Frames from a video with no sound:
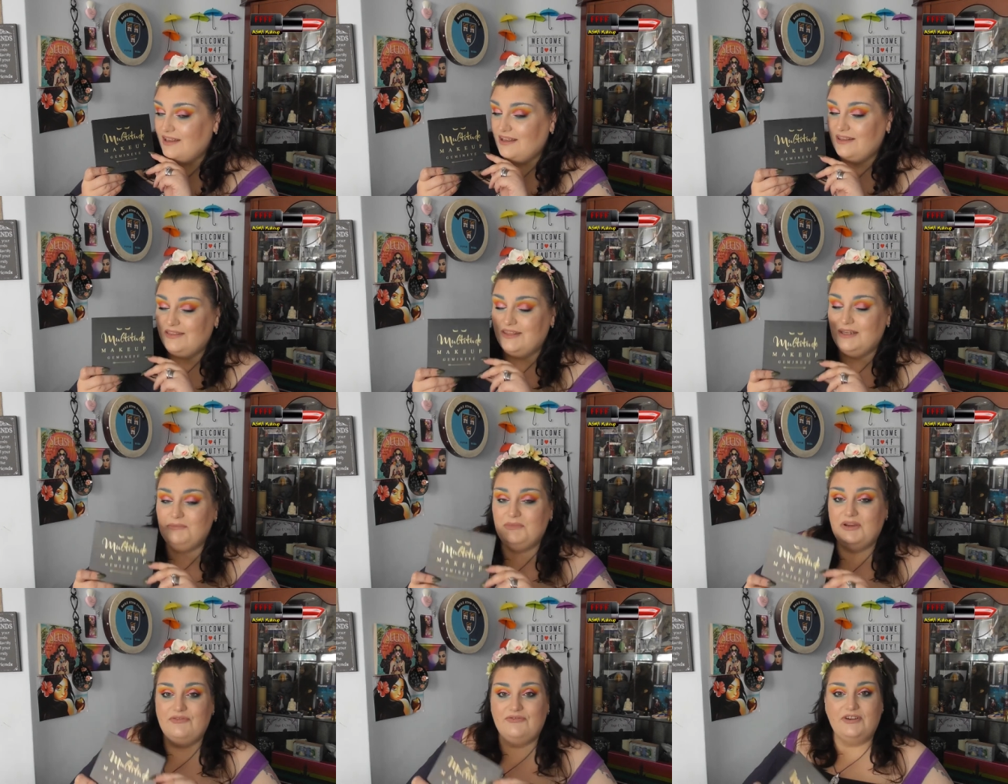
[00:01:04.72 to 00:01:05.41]

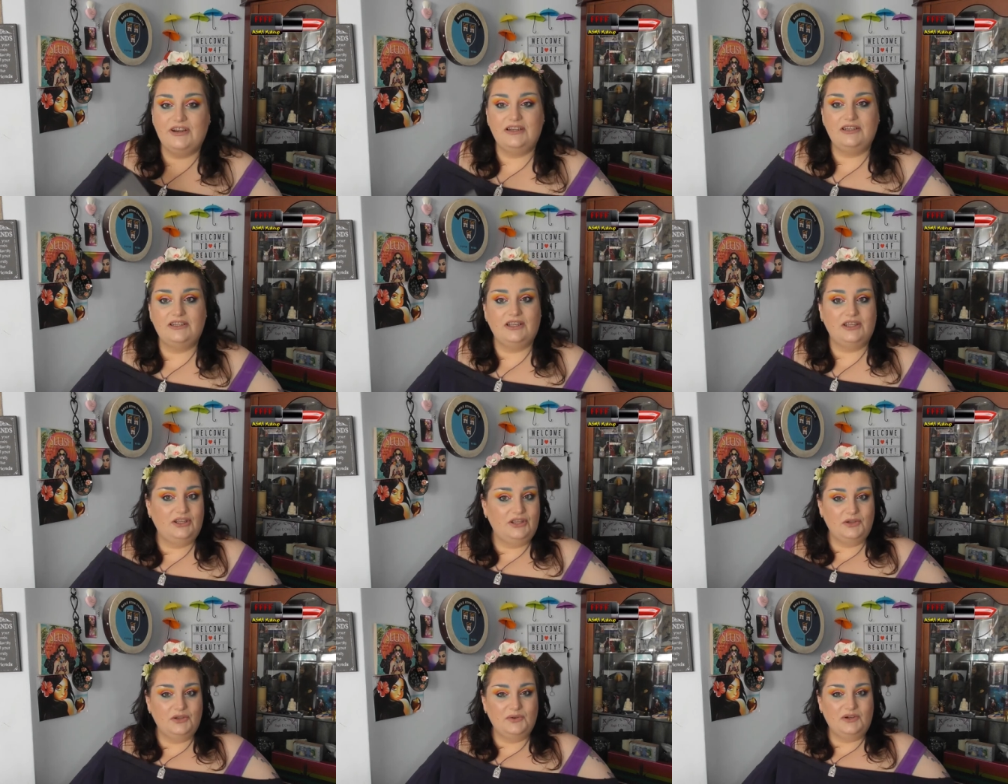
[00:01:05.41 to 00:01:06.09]
then my friend,
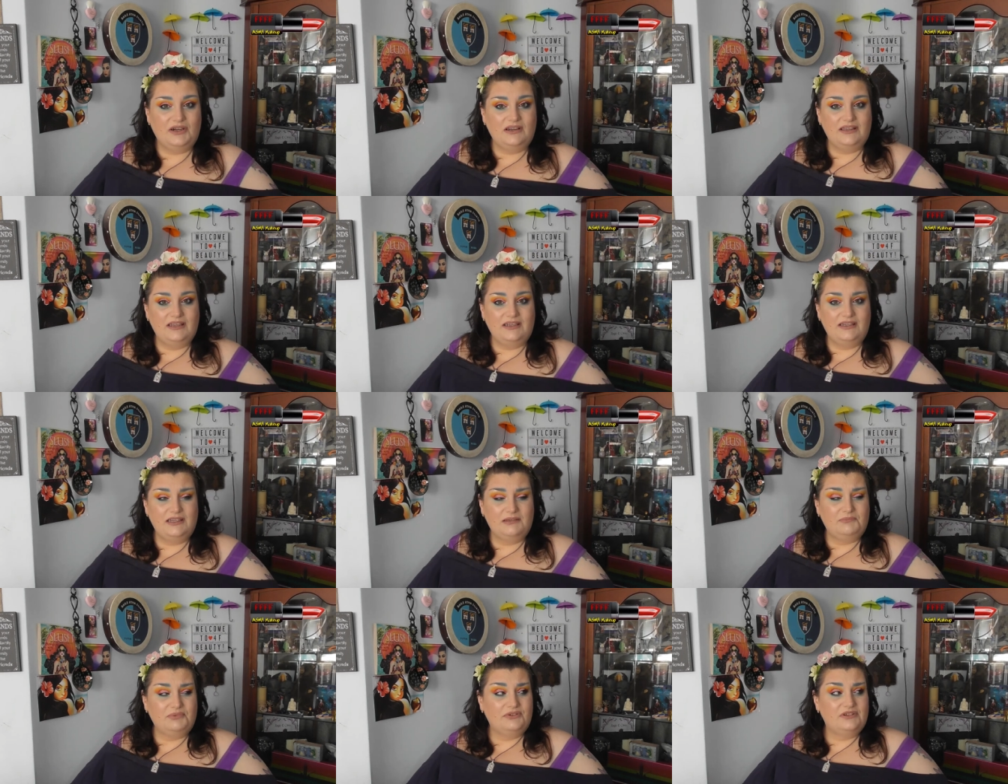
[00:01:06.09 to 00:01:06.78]
you are in
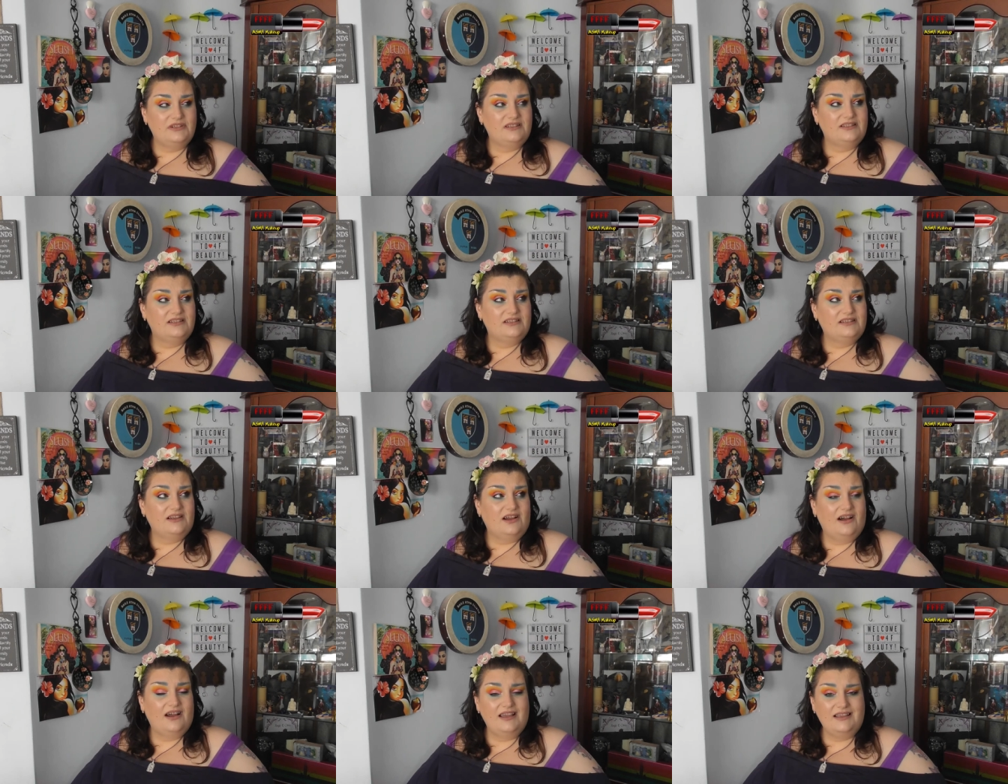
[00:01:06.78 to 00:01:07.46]

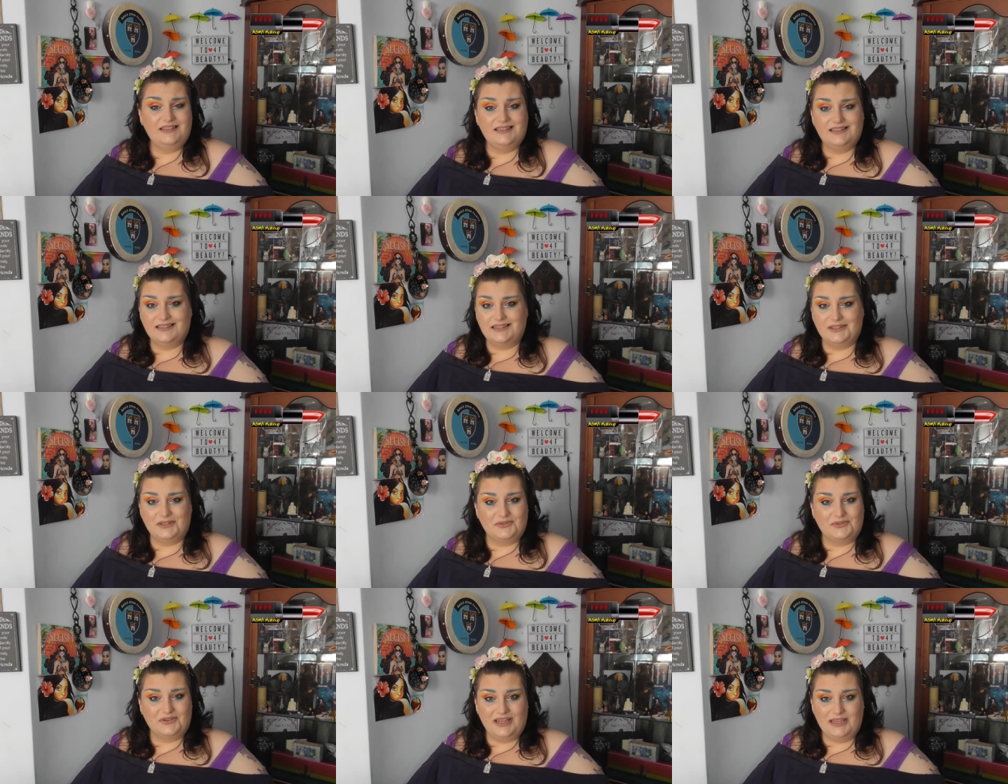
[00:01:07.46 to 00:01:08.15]
precisely
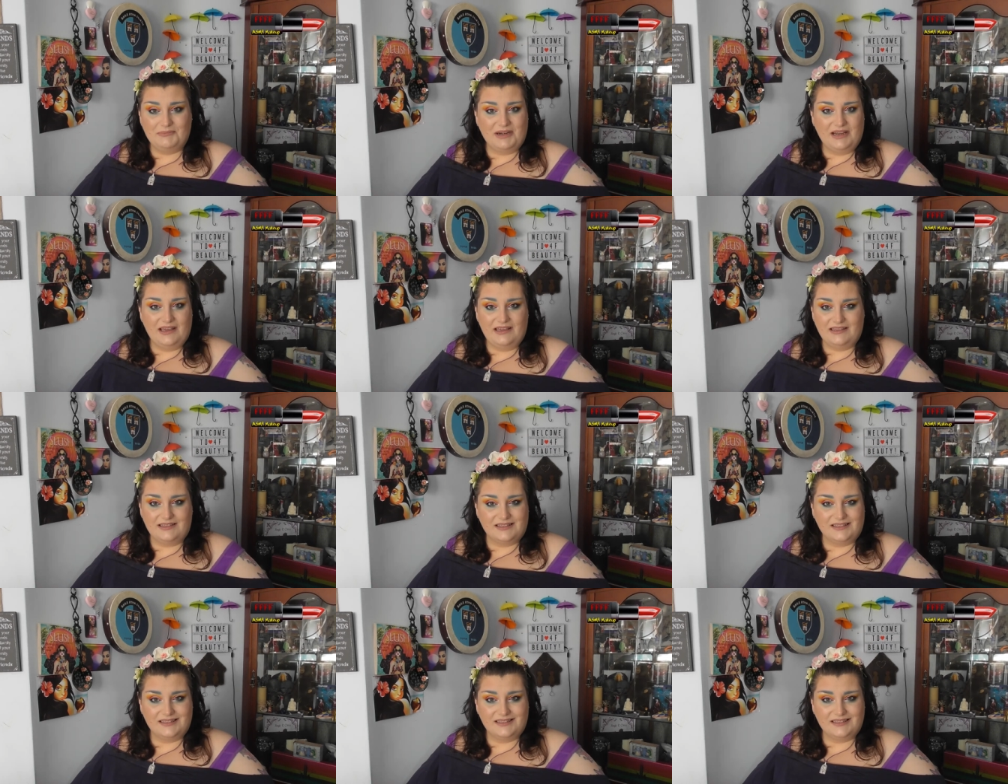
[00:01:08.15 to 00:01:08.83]
the right
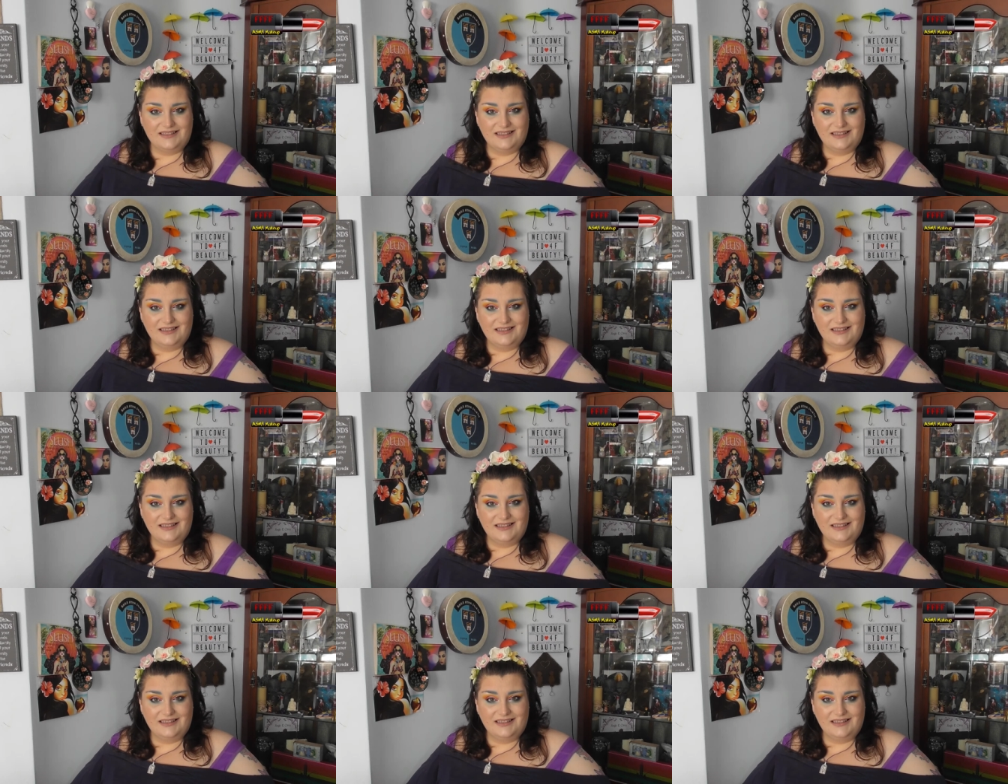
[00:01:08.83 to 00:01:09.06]
place.